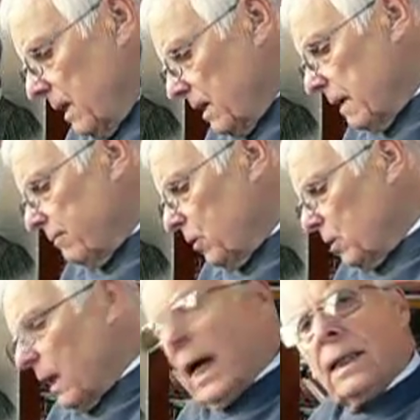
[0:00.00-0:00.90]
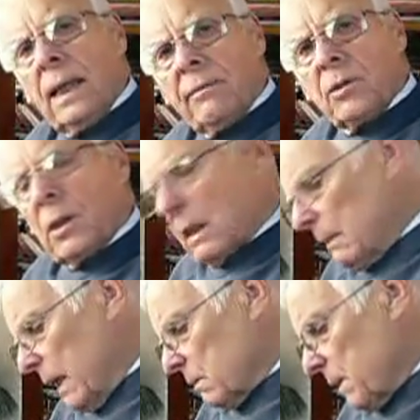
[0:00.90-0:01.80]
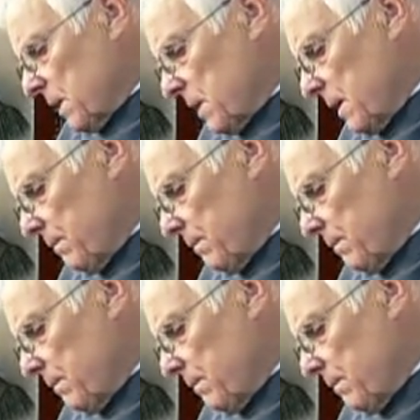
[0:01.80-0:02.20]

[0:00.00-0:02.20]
Therefore I love your commandments,